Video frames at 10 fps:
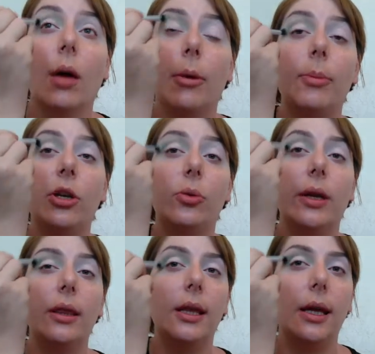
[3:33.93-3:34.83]
gonna be
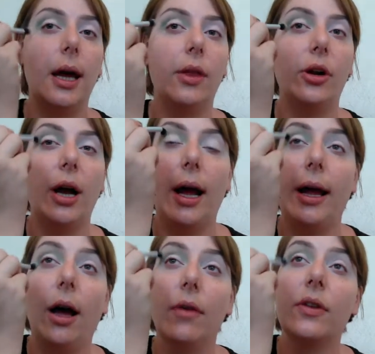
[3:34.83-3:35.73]
doing the other
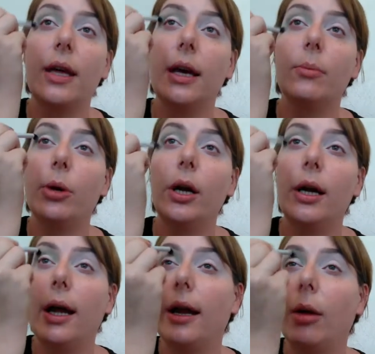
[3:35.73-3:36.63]
eye off
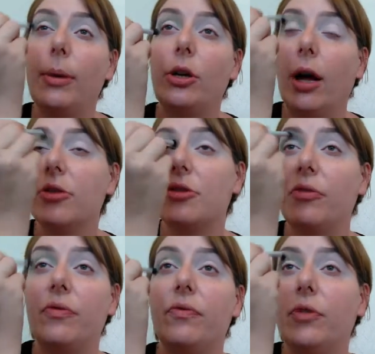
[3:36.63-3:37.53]
camera, and I'll be also
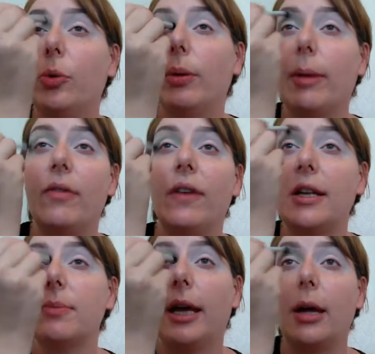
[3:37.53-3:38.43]
doing my
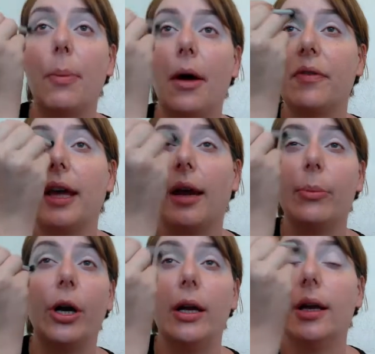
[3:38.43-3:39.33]
face makeup off
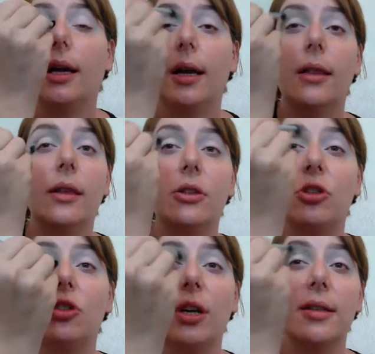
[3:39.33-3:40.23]
camera. This
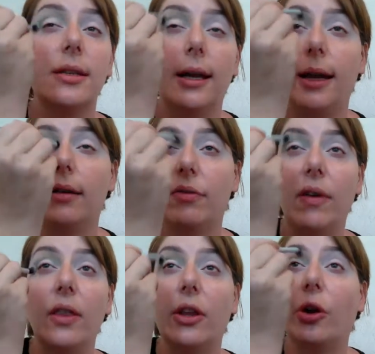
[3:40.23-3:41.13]
is just a
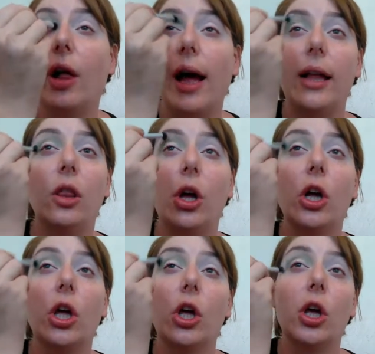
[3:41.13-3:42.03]
fun little eye
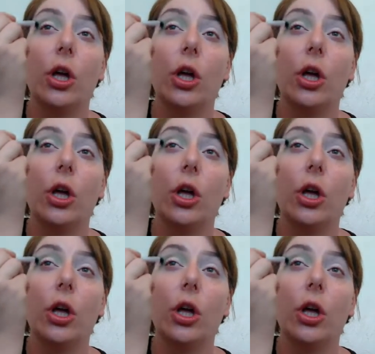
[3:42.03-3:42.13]
look.